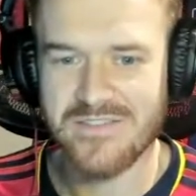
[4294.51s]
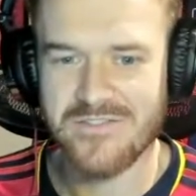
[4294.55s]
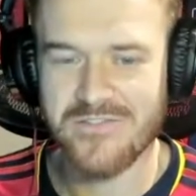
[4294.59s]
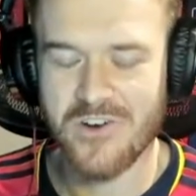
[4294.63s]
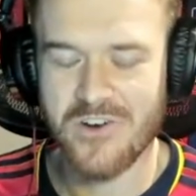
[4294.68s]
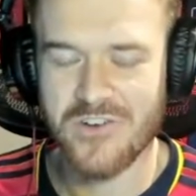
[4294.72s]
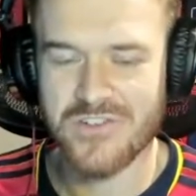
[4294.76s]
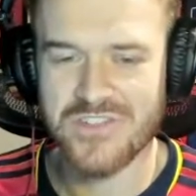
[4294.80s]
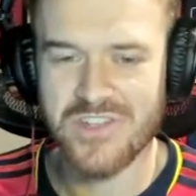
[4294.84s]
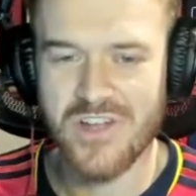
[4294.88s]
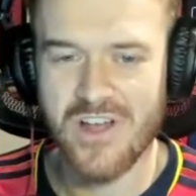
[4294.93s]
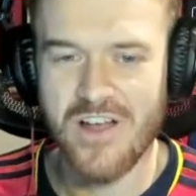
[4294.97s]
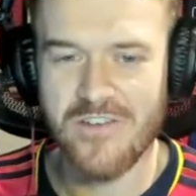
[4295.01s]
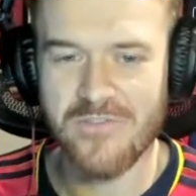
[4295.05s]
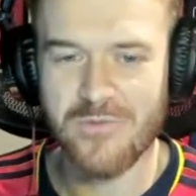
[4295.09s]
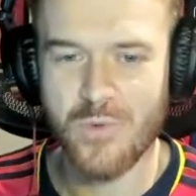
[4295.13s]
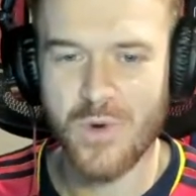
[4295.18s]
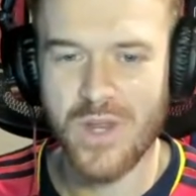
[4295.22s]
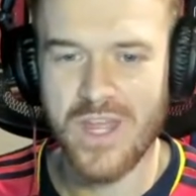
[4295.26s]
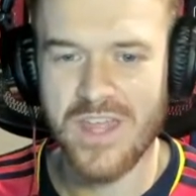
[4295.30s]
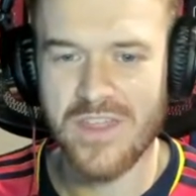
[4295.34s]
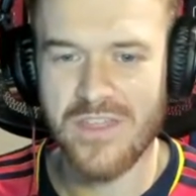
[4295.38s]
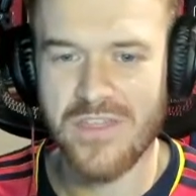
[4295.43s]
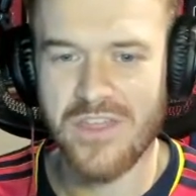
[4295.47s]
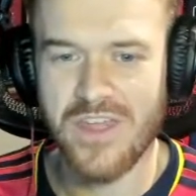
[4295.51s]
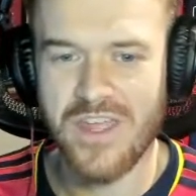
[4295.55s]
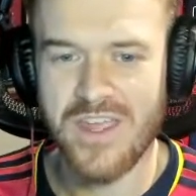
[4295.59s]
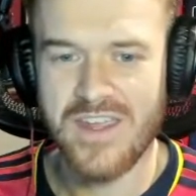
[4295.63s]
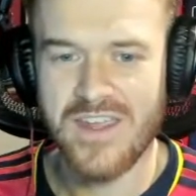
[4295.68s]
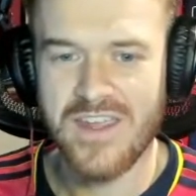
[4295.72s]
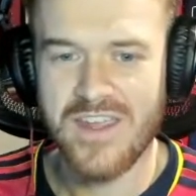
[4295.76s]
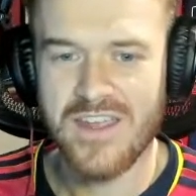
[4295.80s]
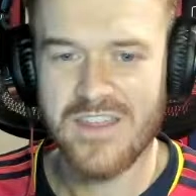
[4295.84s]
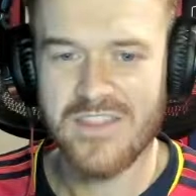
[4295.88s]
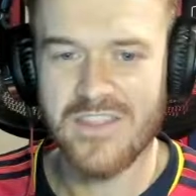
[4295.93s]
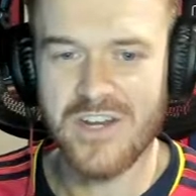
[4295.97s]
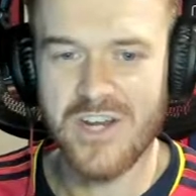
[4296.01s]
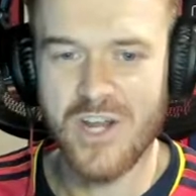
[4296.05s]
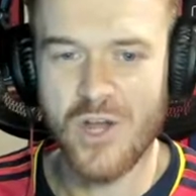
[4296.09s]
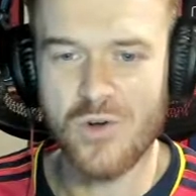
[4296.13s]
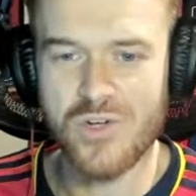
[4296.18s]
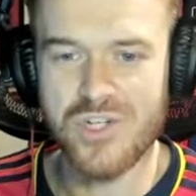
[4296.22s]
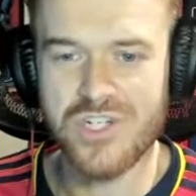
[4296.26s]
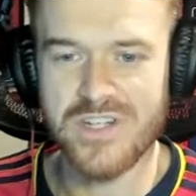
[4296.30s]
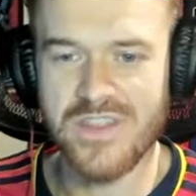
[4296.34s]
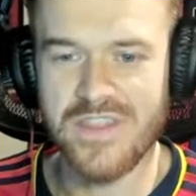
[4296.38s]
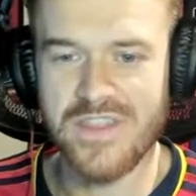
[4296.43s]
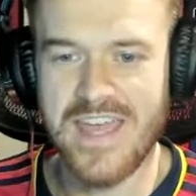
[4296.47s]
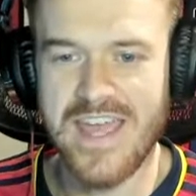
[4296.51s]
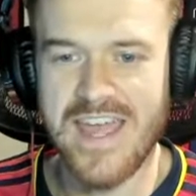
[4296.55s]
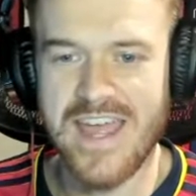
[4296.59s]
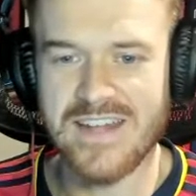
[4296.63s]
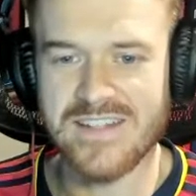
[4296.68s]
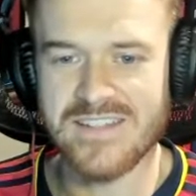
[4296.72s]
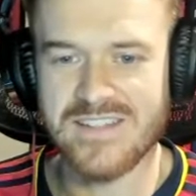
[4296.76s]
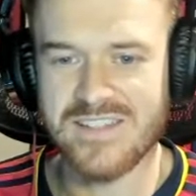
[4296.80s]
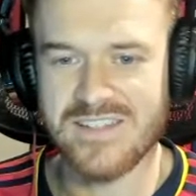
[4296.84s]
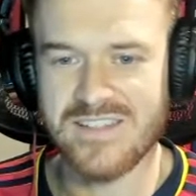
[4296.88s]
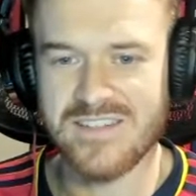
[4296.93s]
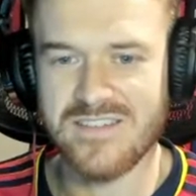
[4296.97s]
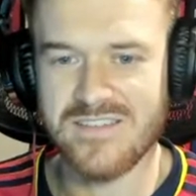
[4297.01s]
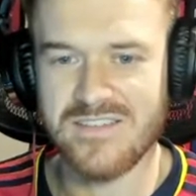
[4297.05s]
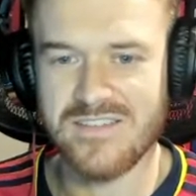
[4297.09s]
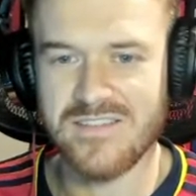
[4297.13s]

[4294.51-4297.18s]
First off, with the notion that